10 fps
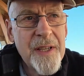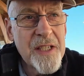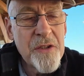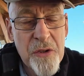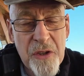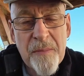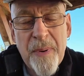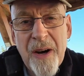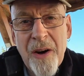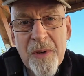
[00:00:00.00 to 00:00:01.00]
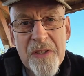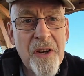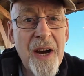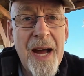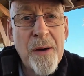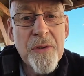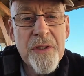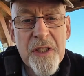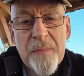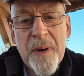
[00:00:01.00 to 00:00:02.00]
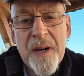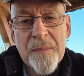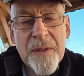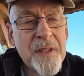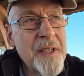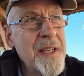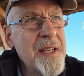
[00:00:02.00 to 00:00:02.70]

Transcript: That's just an apartment. It's not a house, it's an apartment.